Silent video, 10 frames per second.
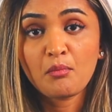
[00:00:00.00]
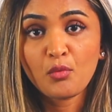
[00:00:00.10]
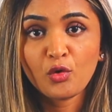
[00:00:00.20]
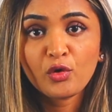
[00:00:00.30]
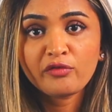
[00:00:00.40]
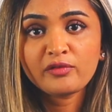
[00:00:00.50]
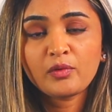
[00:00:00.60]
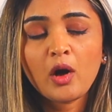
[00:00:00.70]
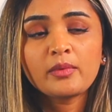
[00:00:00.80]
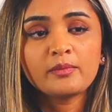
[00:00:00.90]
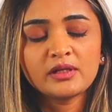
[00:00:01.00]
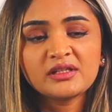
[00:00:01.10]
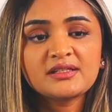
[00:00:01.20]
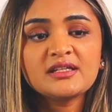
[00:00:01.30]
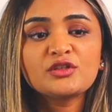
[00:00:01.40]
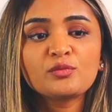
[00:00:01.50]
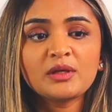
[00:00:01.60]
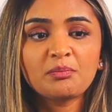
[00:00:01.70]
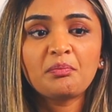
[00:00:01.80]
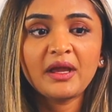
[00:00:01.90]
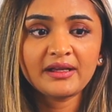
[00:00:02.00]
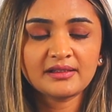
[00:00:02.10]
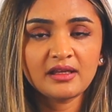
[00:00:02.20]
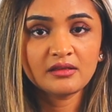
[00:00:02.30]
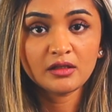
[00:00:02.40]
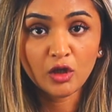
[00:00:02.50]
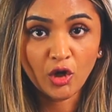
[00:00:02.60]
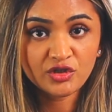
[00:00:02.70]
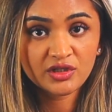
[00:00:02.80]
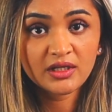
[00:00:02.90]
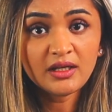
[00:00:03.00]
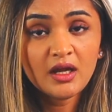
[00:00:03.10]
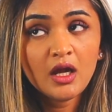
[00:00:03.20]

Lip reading: more of a probability to be picked in the lottery,